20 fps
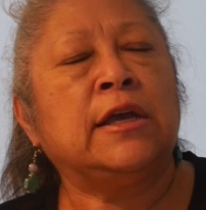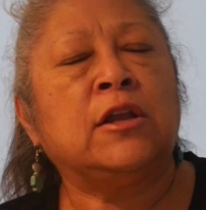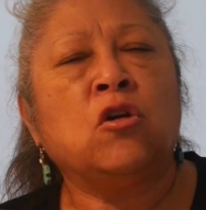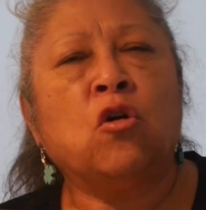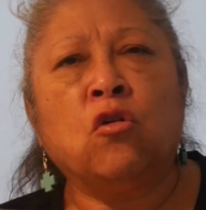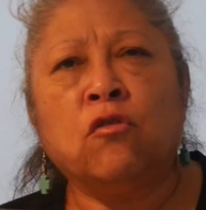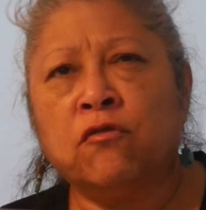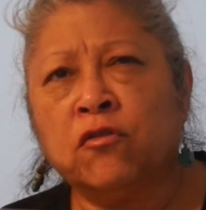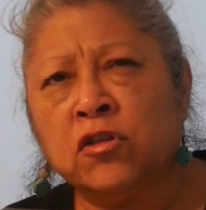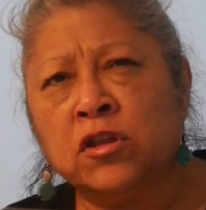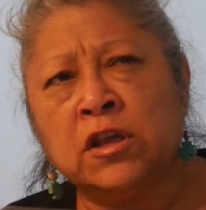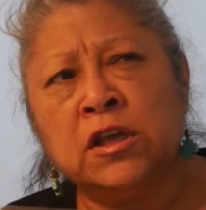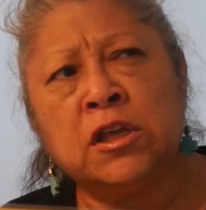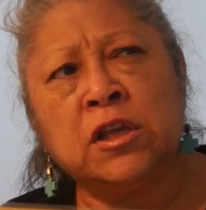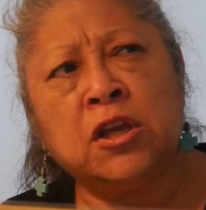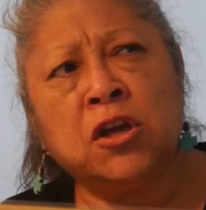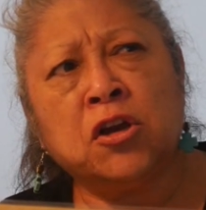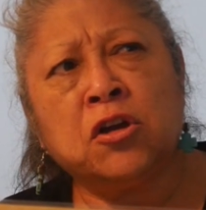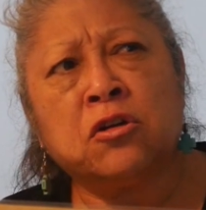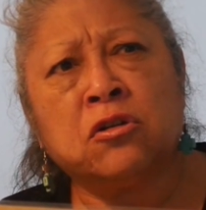And over the
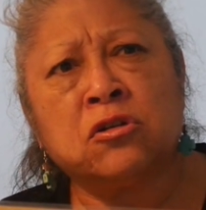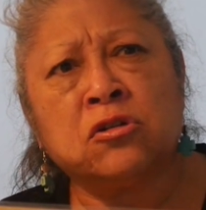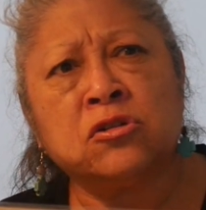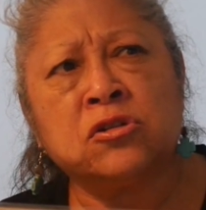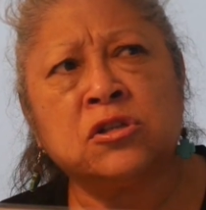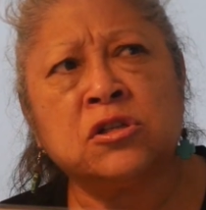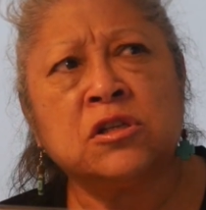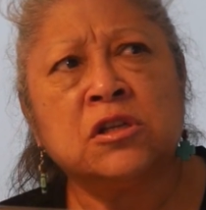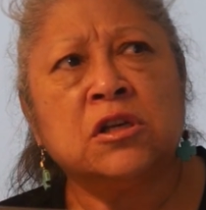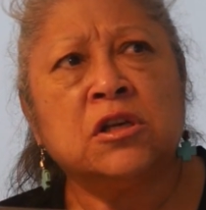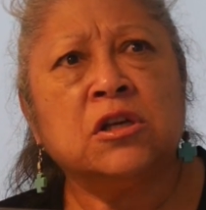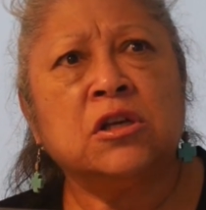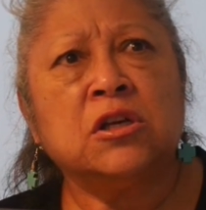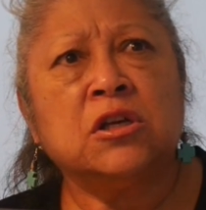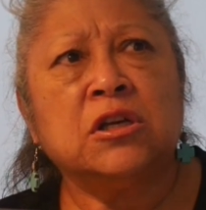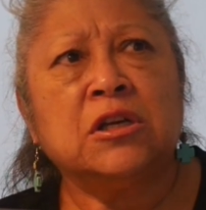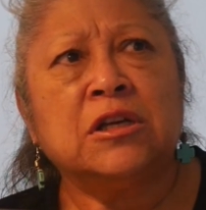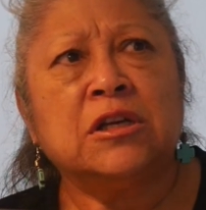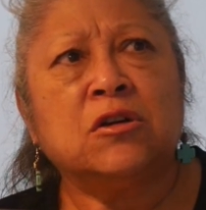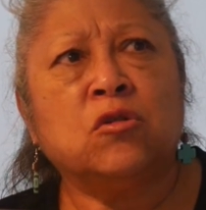years,
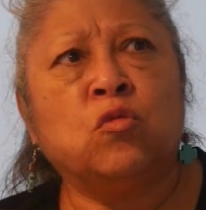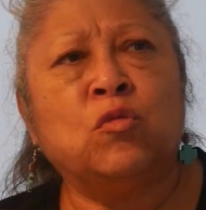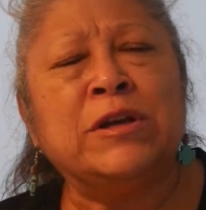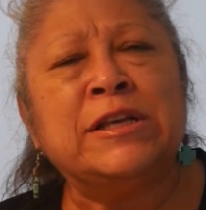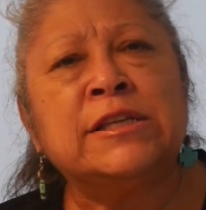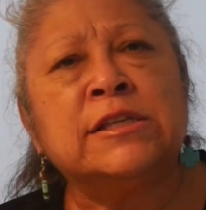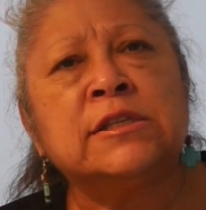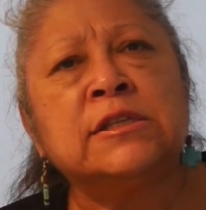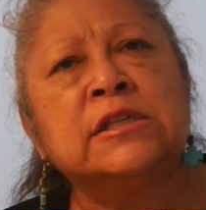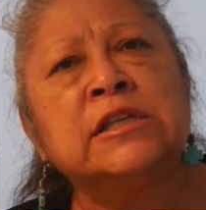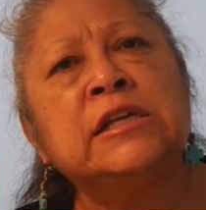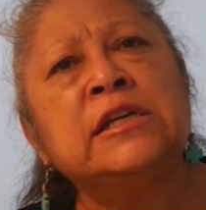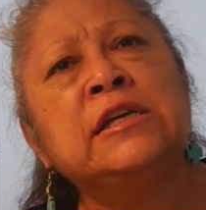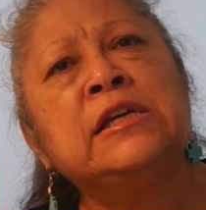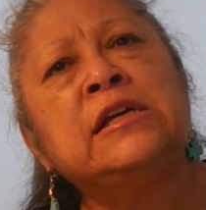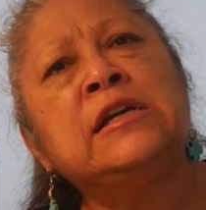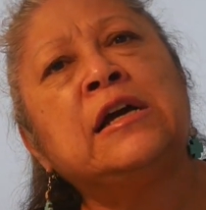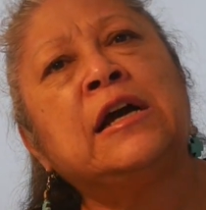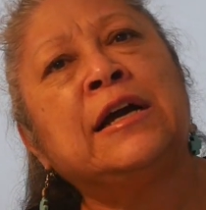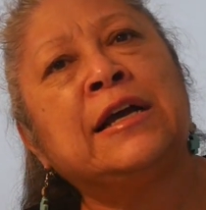we
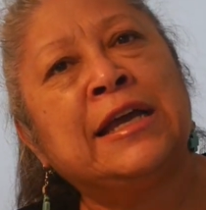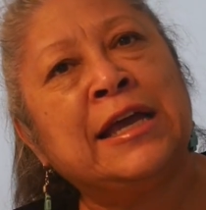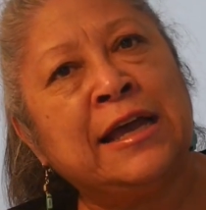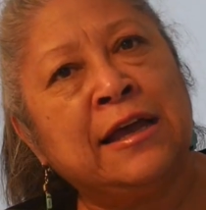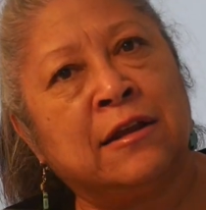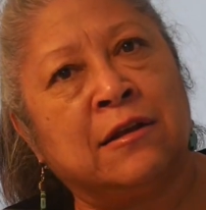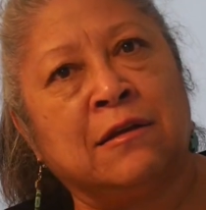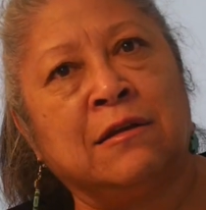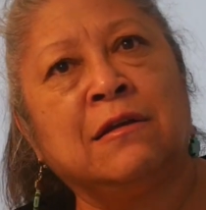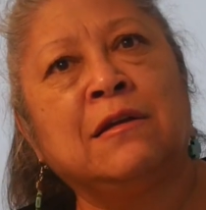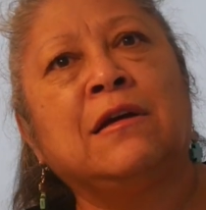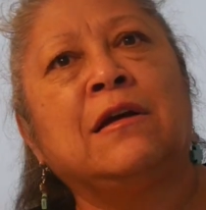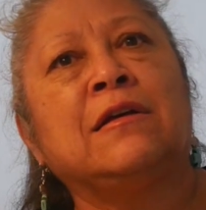see, again,